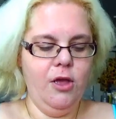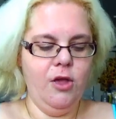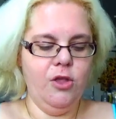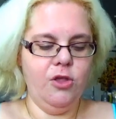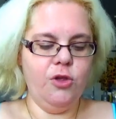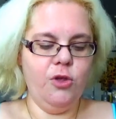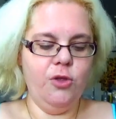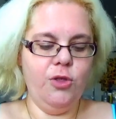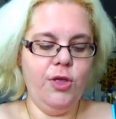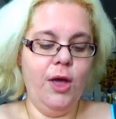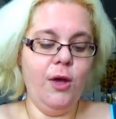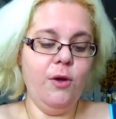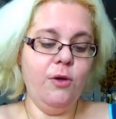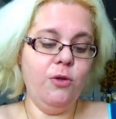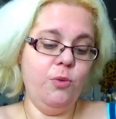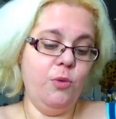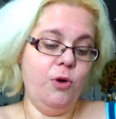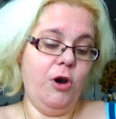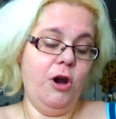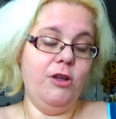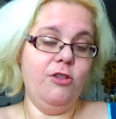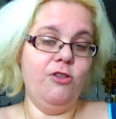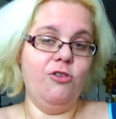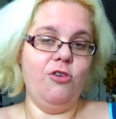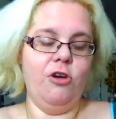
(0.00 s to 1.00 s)
So that was
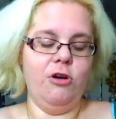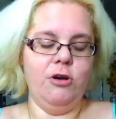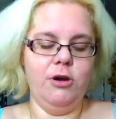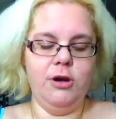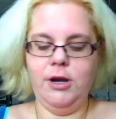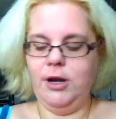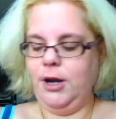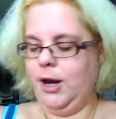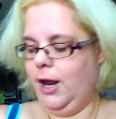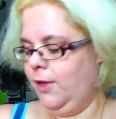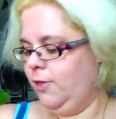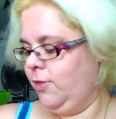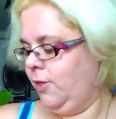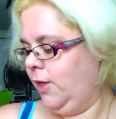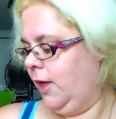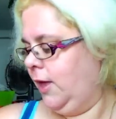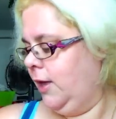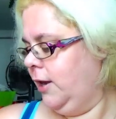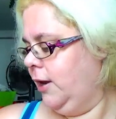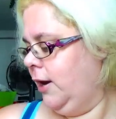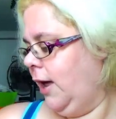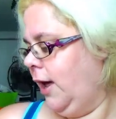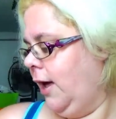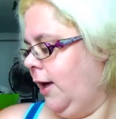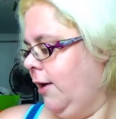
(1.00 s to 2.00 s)
where I started. And
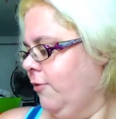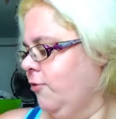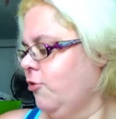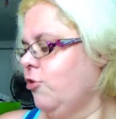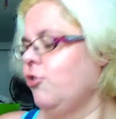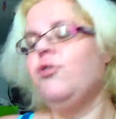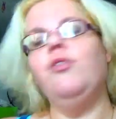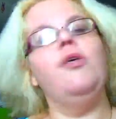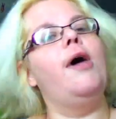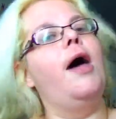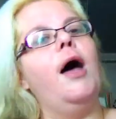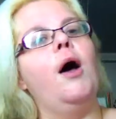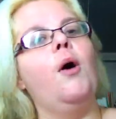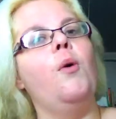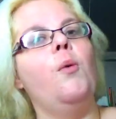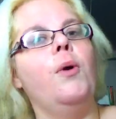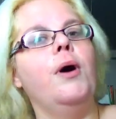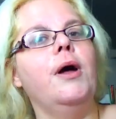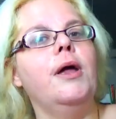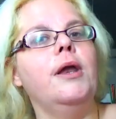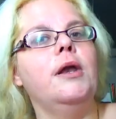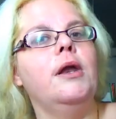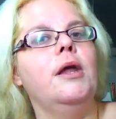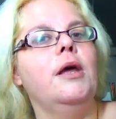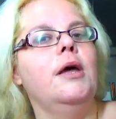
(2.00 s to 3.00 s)
then after that
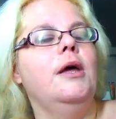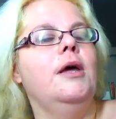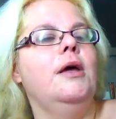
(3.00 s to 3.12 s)
one,